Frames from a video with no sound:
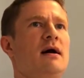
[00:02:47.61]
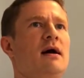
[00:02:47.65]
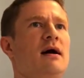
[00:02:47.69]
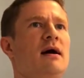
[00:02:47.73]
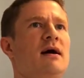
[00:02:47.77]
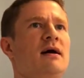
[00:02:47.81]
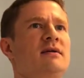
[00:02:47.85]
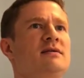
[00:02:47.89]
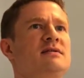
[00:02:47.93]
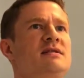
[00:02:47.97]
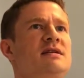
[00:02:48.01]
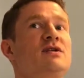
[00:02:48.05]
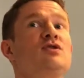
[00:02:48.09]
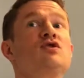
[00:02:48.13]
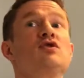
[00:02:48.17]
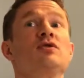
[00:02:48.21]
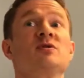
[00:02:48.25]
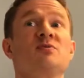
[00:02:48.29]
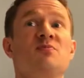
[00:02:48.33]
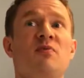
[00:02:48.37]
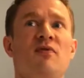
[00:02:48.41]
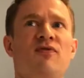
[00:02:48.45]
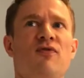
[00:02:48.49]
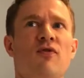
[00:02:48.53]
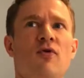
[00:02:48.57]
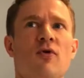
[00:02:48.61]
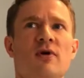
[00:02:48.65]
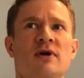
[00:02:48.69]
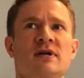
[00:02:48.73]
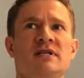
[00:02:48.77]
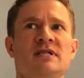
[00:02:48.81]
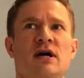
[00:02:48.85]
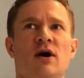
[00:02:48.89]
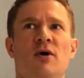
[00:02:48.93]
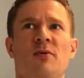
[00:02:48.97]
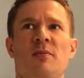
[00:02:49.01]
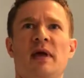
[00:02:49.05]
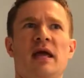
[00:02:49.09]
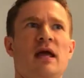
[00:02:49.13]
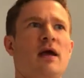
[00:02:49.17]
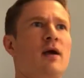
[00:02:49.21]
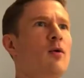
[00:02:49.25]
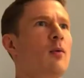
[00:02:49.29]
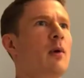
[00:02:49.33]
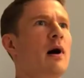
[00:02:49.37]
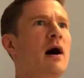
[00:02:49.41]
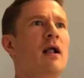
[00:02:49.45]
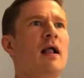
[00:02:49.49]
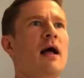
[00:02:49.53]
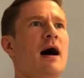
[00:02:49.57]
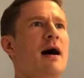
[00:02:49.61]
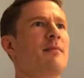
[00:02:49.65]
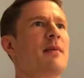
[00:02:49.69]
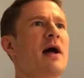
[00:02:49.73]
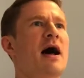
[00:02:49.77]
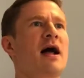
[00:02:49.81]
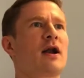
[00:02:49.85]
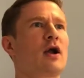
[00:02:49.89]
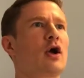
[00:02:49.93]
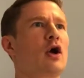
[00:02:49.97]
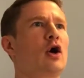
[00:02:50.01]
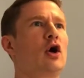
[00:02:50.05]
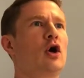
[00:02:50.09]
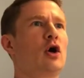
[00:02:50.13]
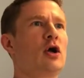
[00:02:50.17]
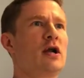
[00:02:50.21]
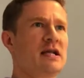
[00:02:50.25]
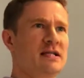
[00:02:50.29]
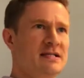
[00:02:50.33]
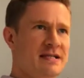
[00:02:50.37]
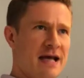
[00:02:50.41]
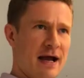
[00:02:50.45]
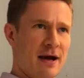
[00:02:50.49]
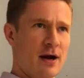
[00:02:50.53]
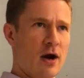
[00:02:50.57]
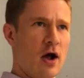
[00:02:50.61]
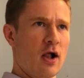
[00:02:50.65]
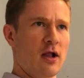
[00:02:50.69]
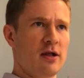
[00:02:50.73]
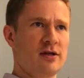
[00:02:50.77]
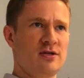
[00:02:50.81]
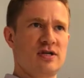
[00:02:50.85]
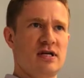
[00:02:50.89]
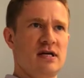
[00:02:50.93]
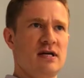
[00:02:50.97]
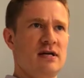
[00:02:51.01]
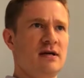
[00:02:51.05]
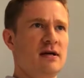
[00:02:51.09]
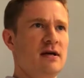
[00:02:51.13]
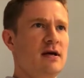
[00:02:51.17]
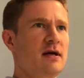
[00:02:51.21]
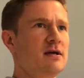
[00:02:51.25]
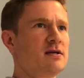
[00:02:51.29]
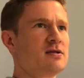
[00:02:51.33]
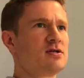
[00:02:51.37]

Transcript: Uh, teachers before tell me, well, I'm not good at technology,